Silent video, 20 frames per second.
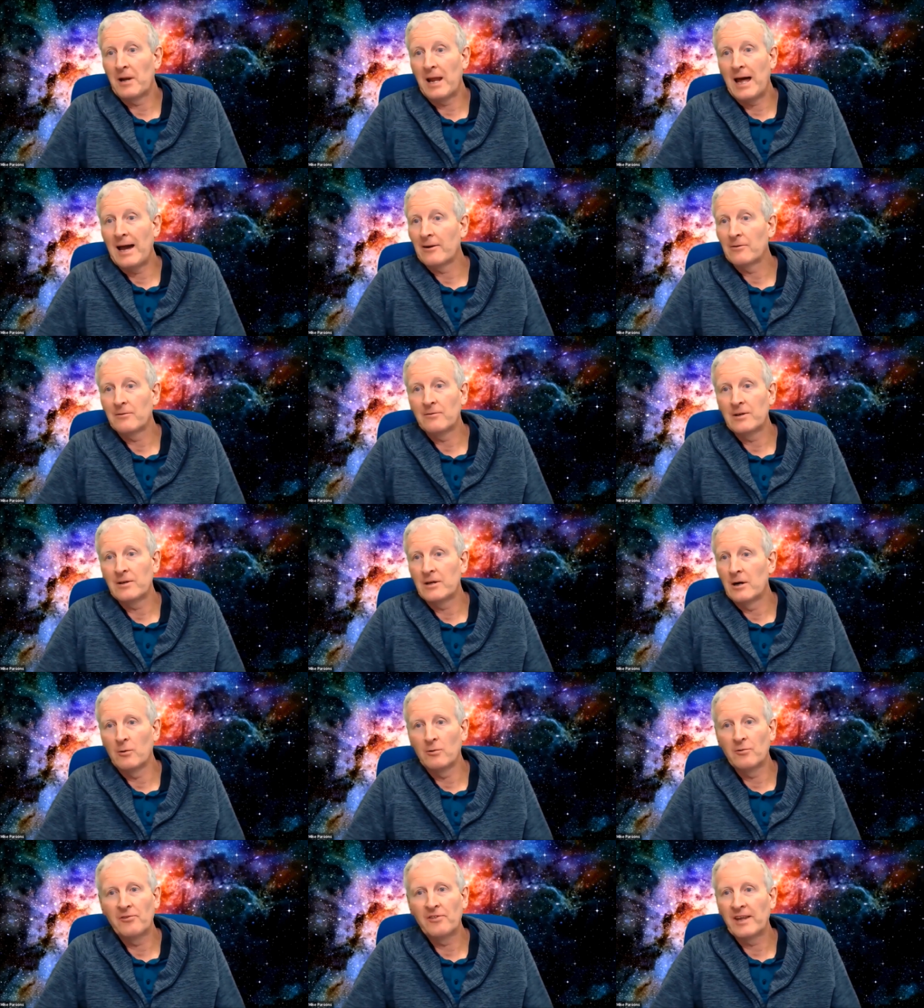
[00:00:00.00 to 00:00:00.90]
out of the
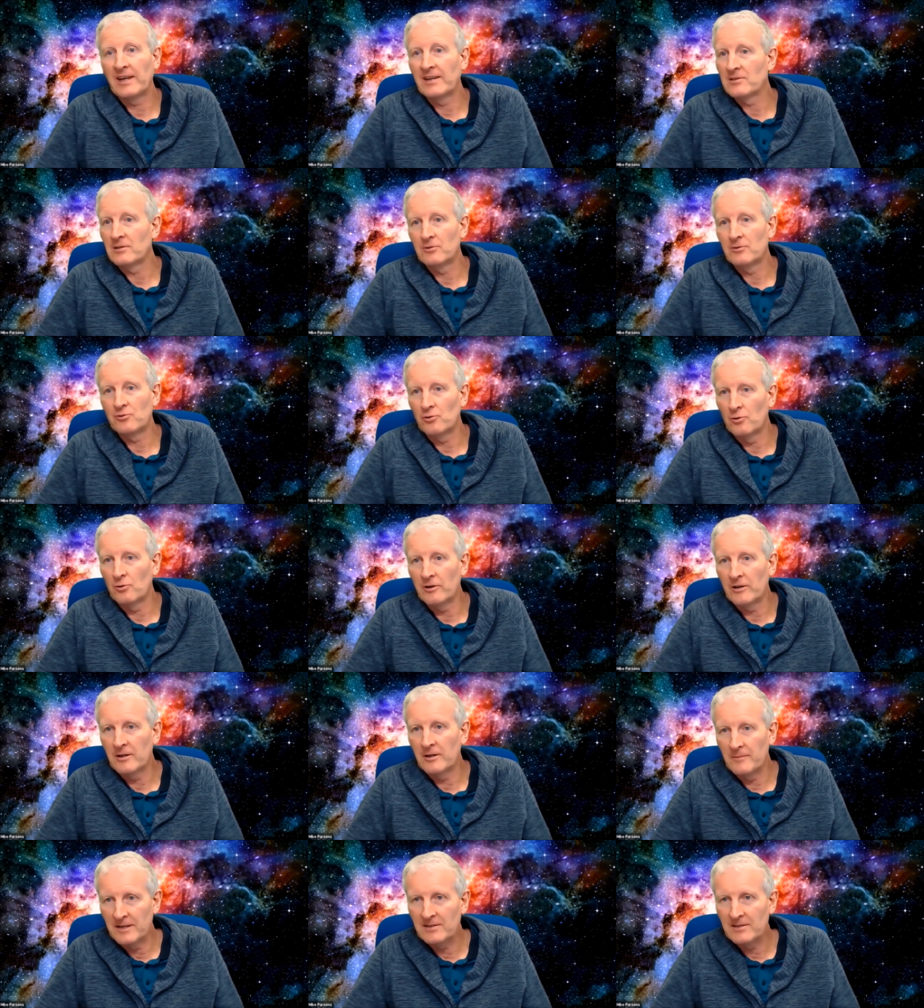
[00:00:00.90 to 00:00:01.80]
old things and
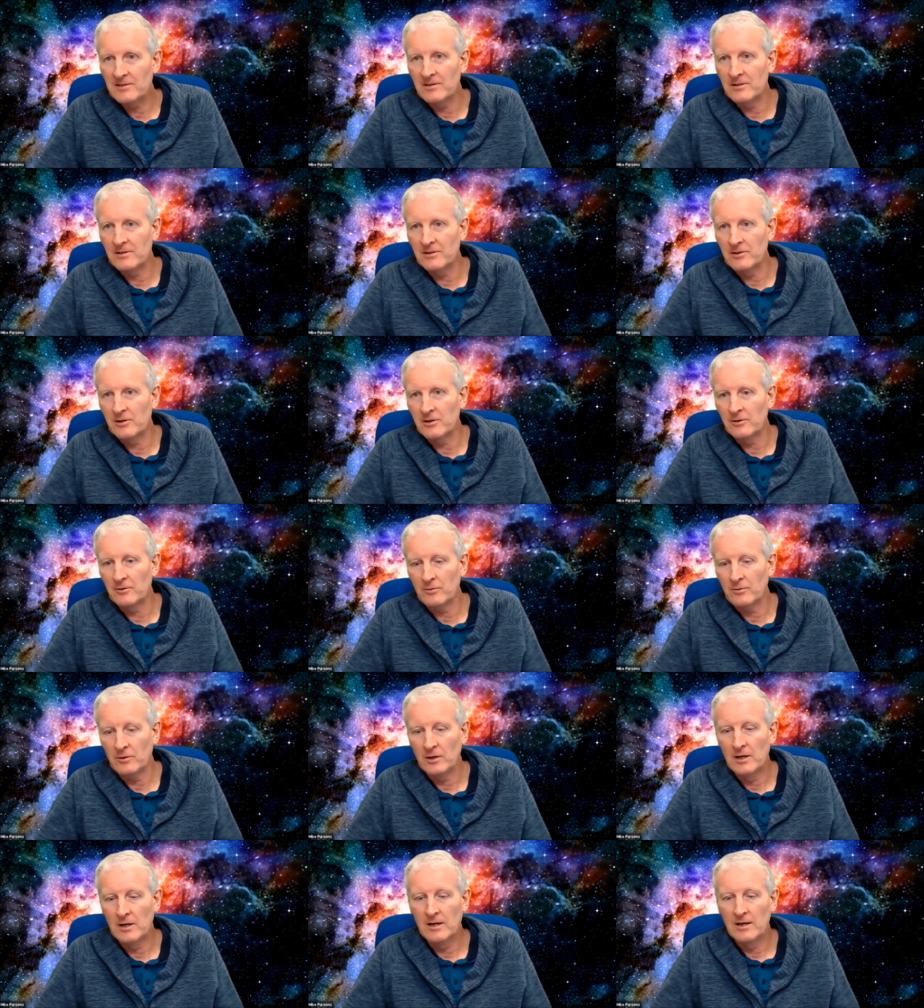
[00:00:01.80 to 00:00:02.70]
drawing them into the new